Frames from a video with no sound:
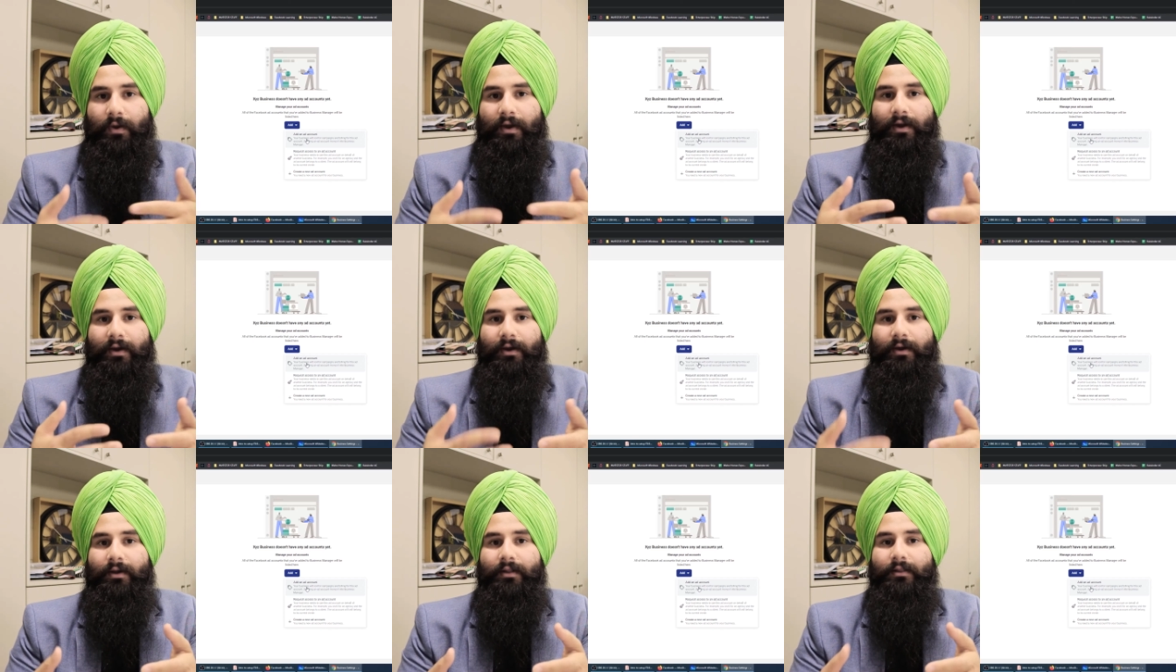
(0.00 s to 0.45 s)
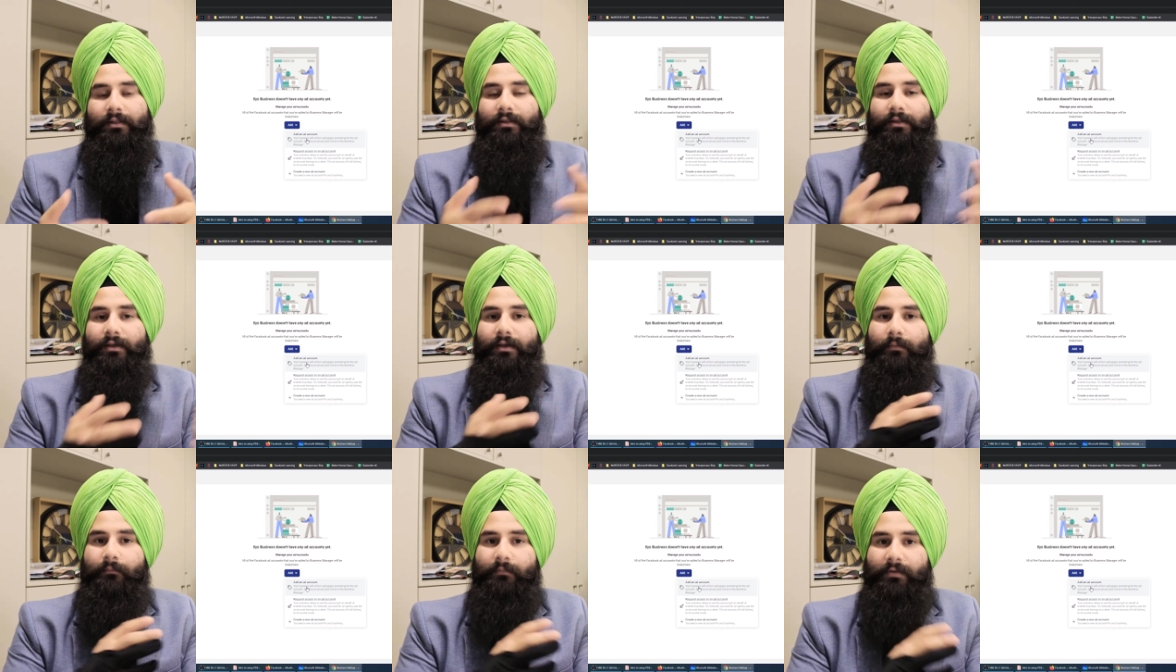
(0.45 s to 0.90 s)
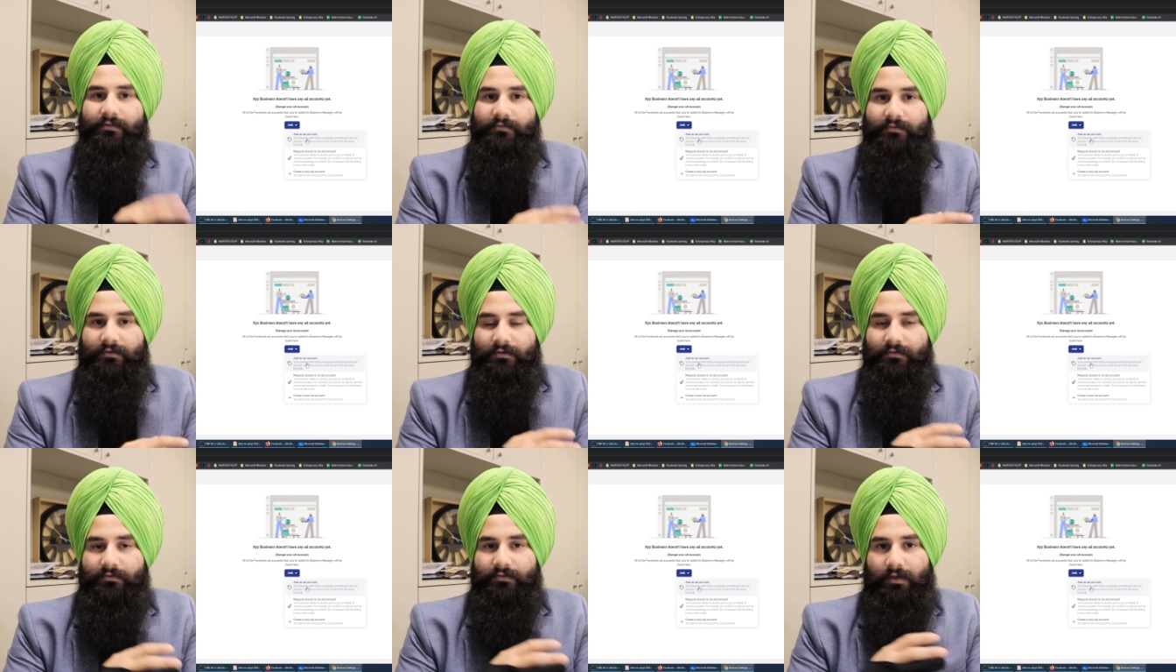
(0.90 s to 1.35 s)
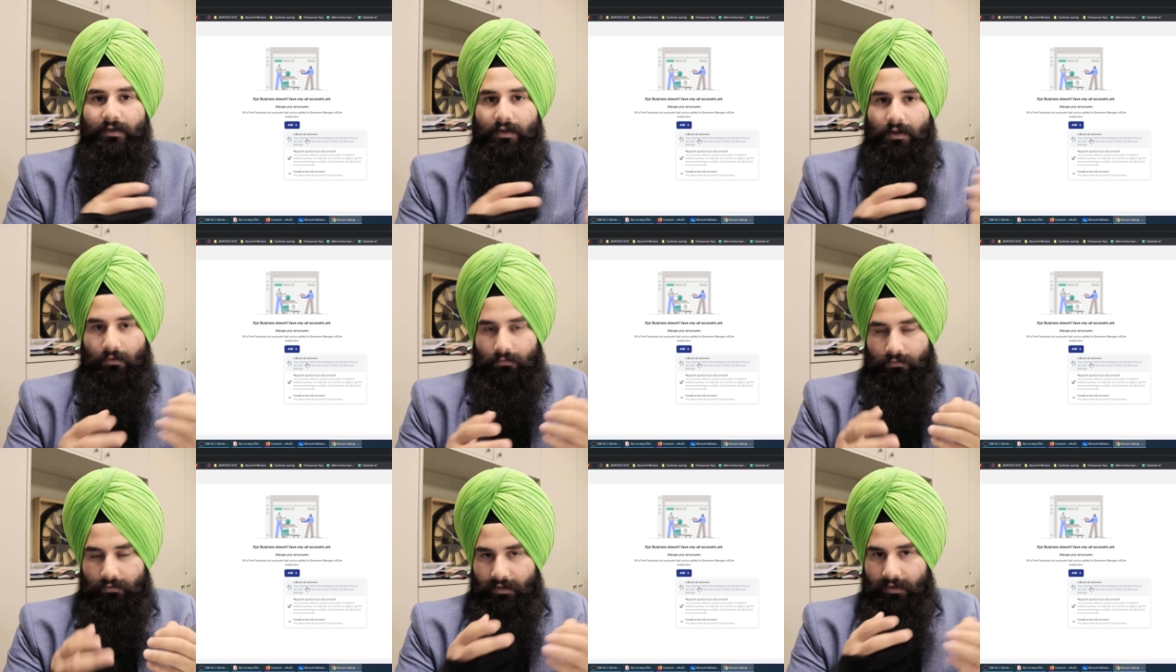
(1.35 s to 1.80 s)
to handle their business
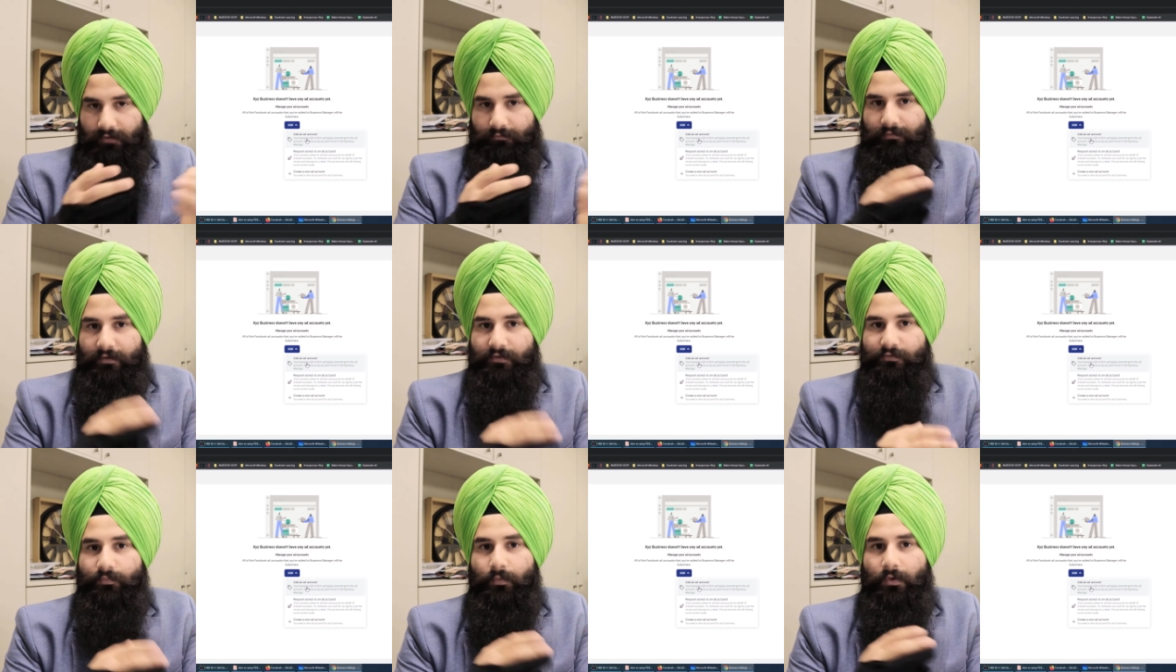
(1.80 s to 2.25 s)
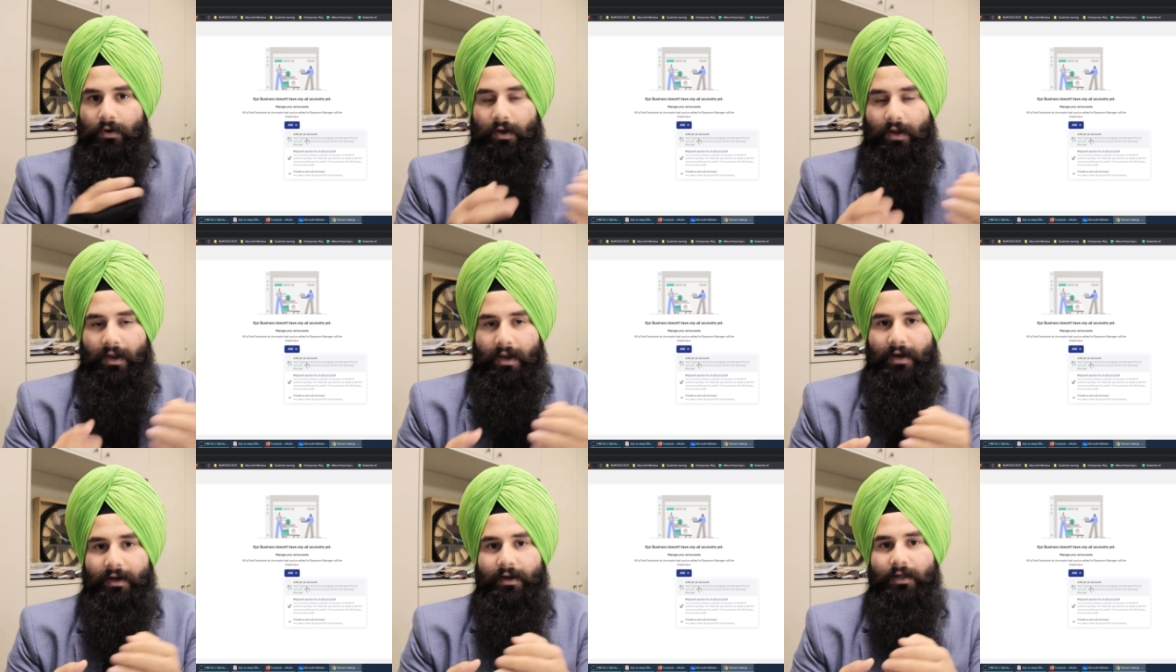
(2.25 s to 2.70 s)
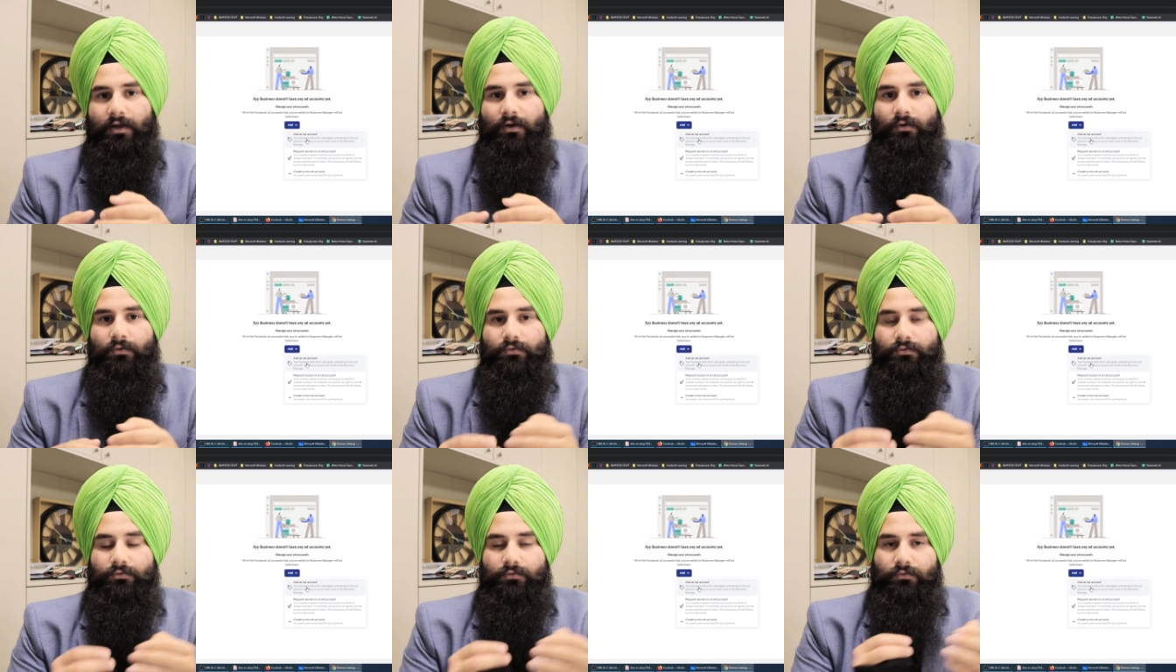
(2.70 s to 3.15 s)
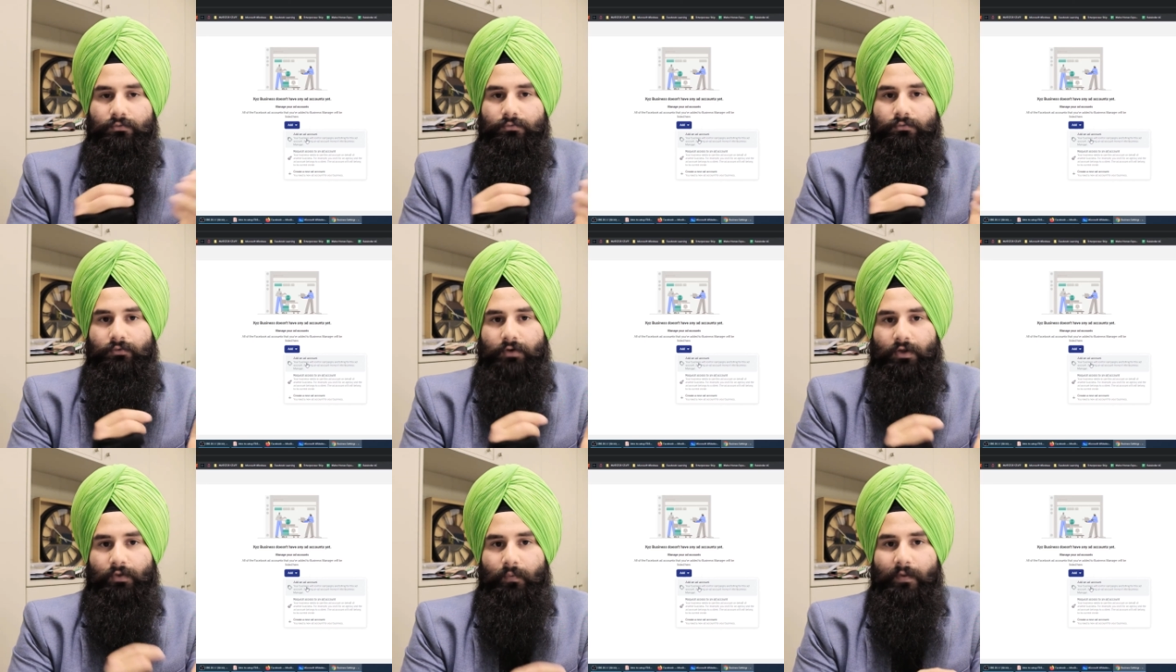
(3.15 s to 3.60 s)
account like facebook ad account to
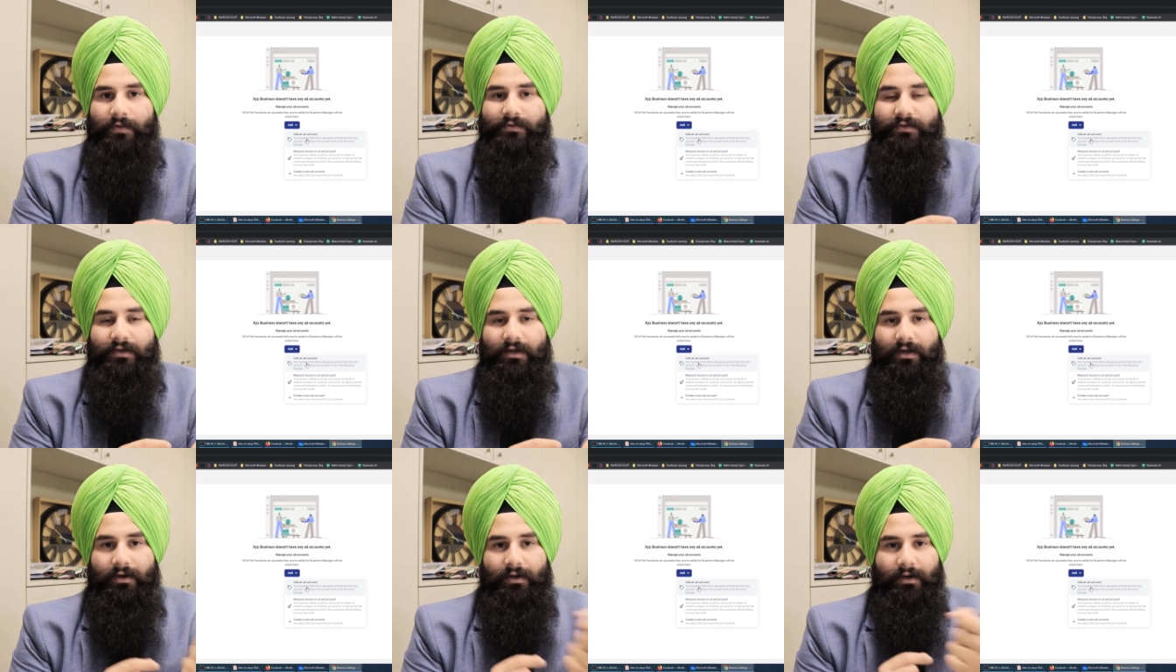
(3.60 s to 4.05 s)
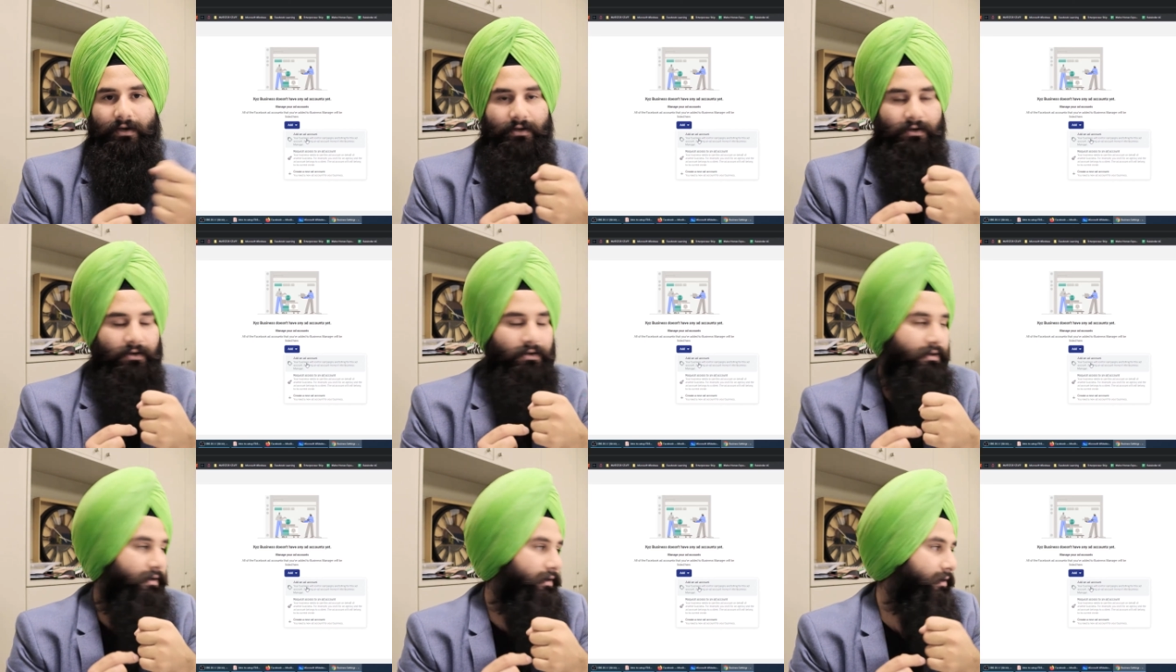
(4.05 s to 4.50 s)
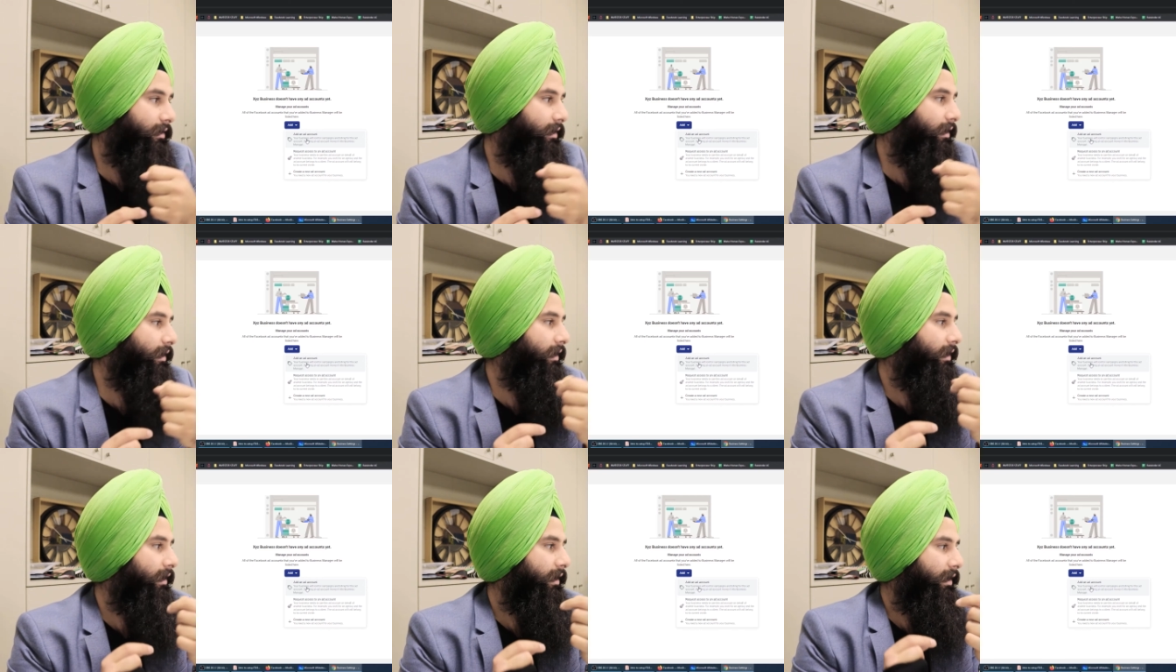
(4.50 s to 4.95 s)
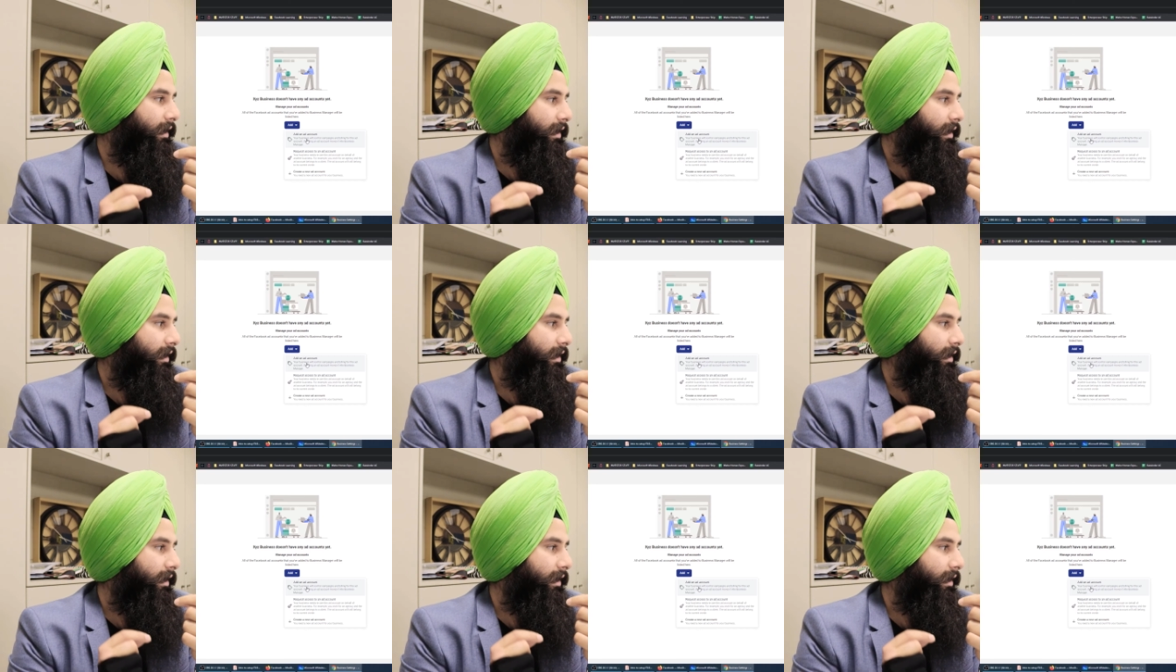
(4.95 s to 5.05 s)
nu request kar rahe handle karan layi